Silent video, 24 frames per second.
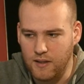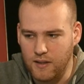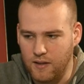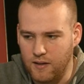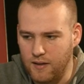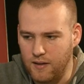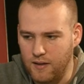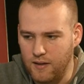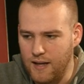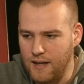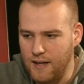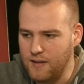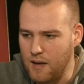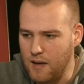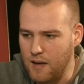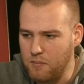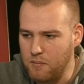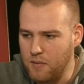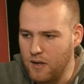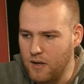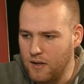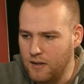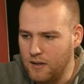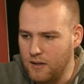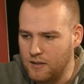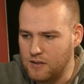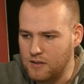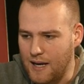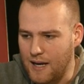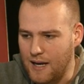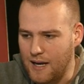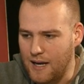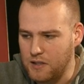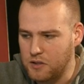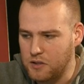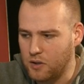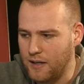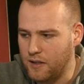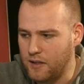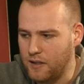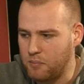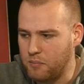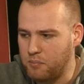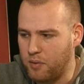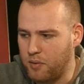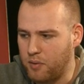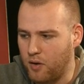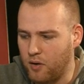an endgame this
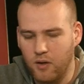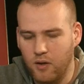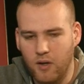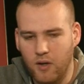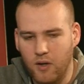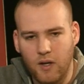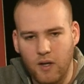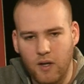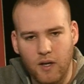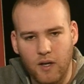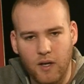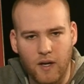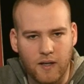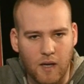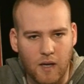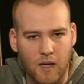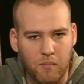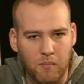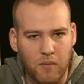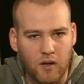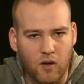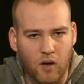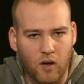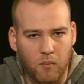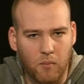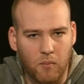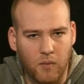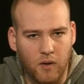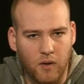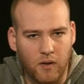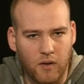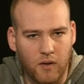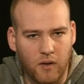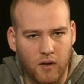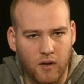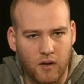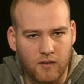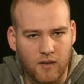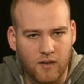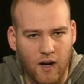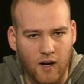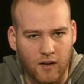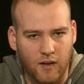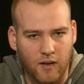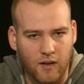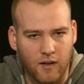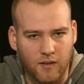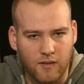isolated pawn can become a
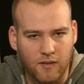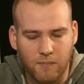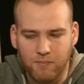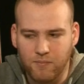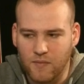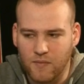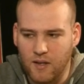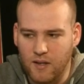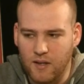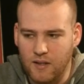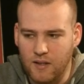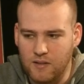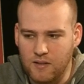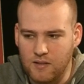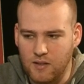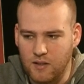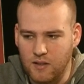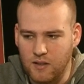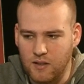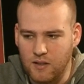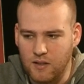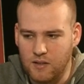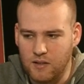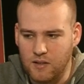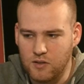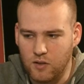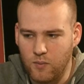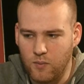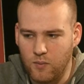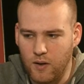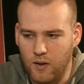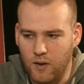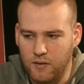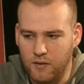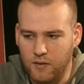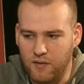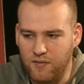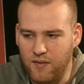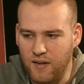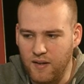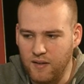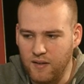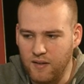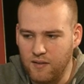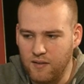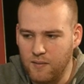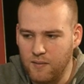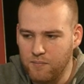target. It's not well
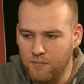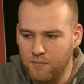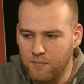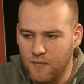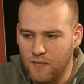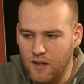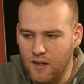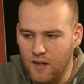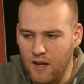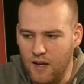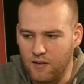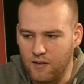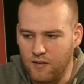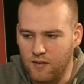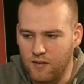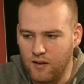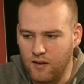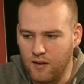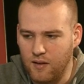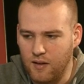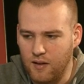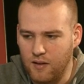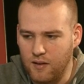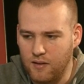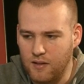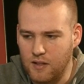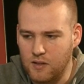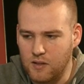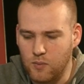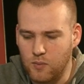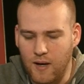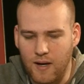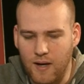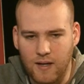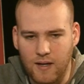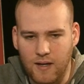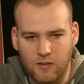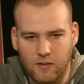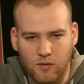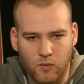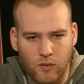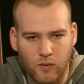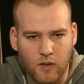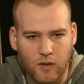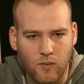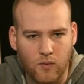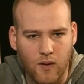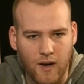defended, and that's why it
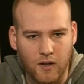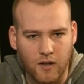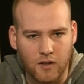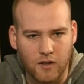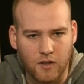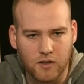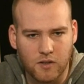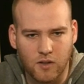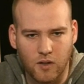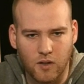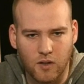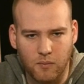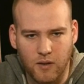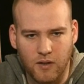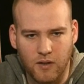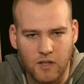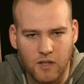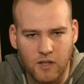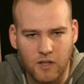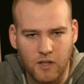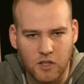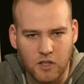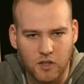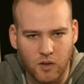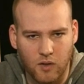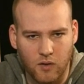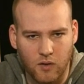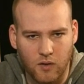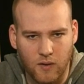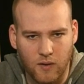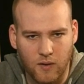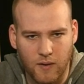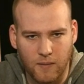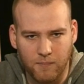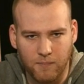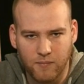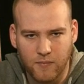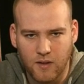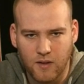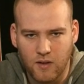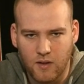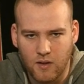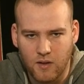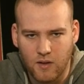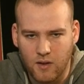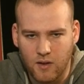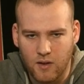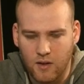requires some additional
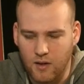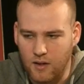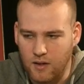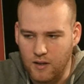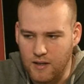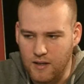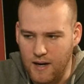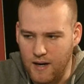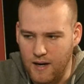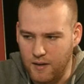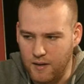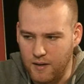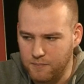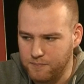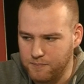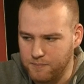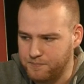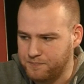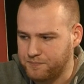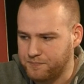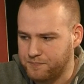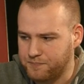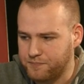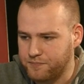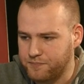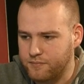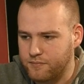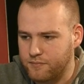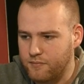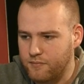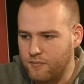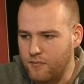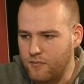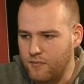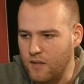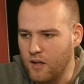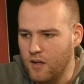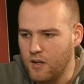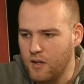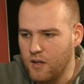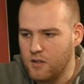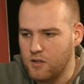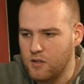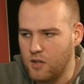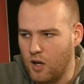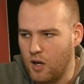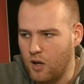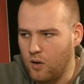care.
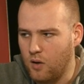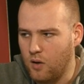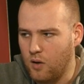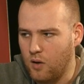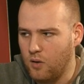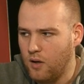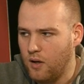So